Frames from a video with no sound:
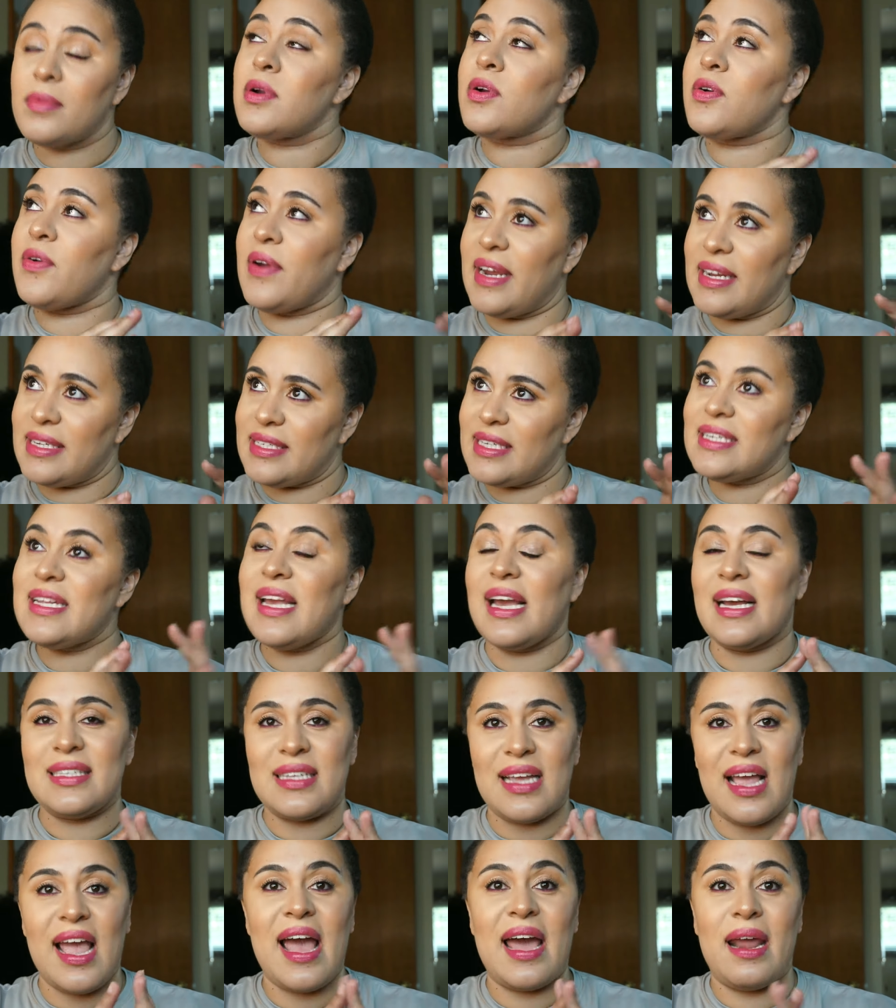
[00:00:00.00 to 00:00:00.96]
Granted,
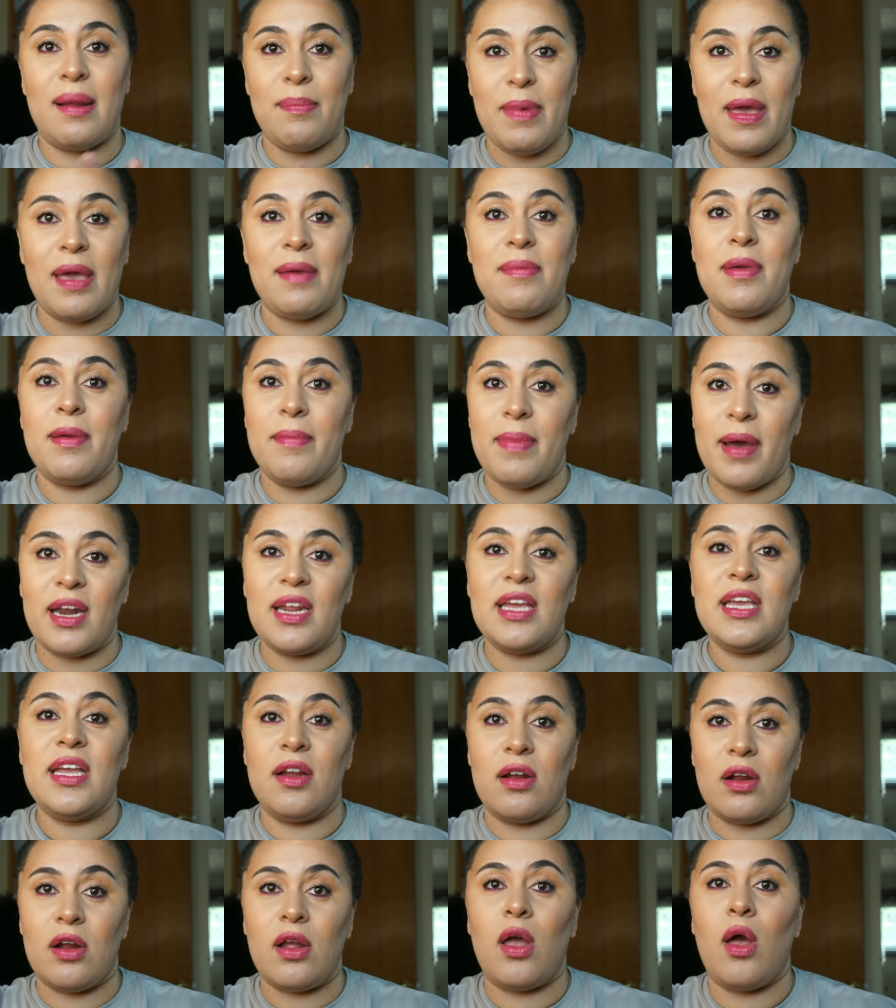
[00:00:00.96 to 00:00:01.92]
yes, I had a baby about a
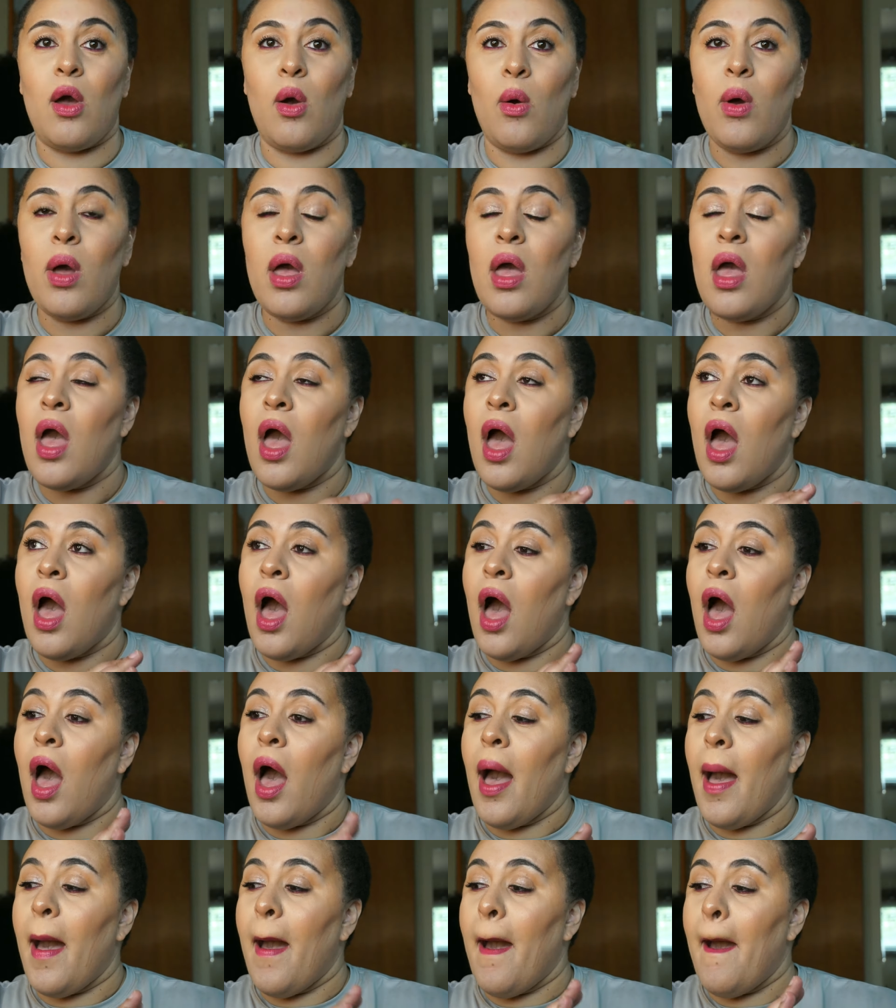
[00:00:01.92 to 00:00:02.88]
year ago,
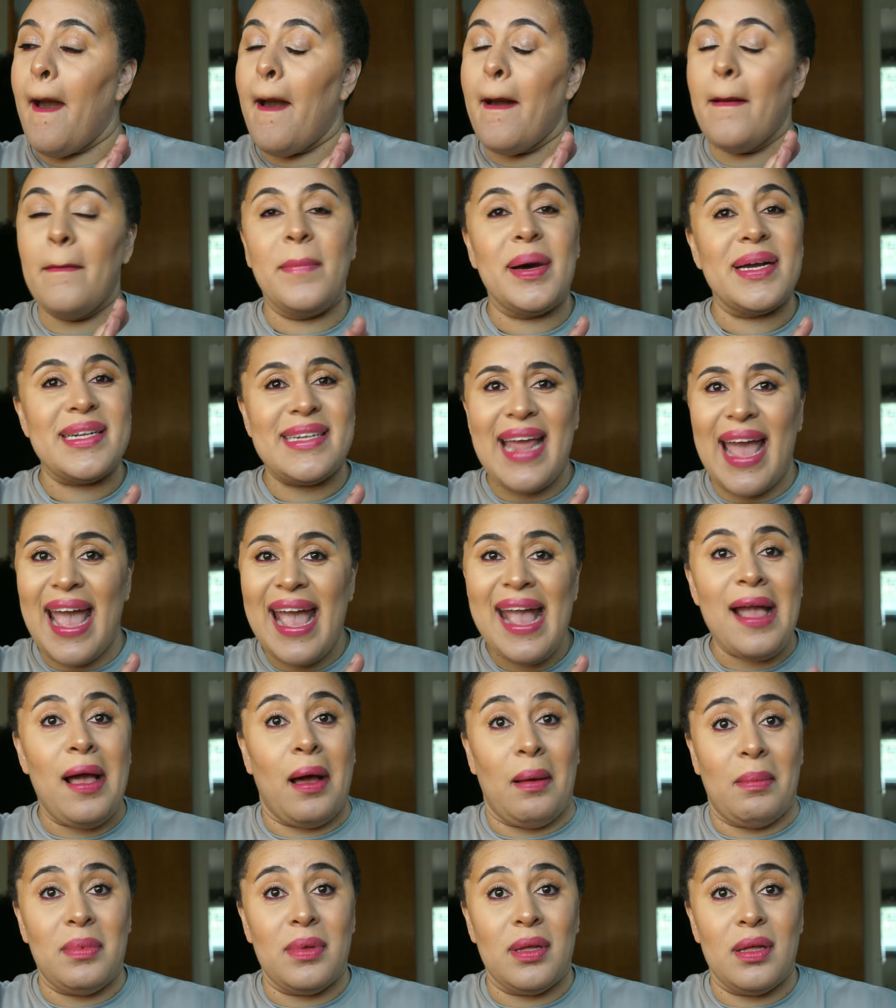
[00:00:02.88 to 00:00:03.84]
but
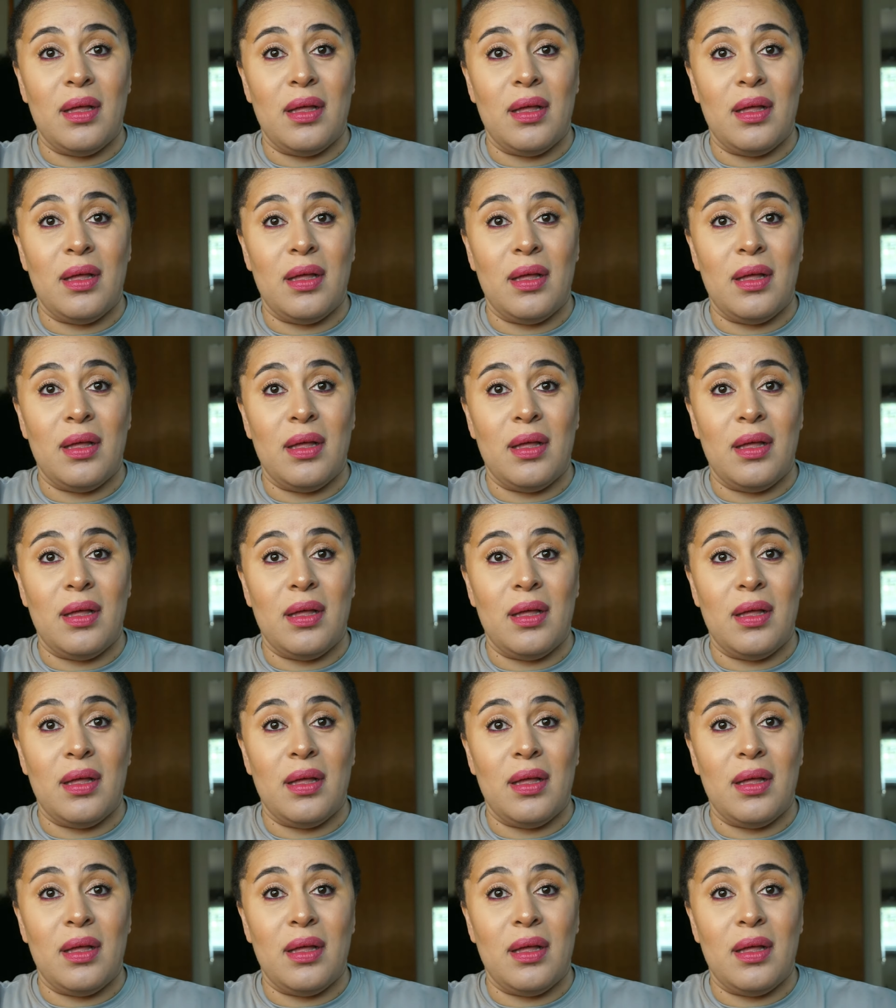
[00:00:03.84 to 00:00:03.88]
damn.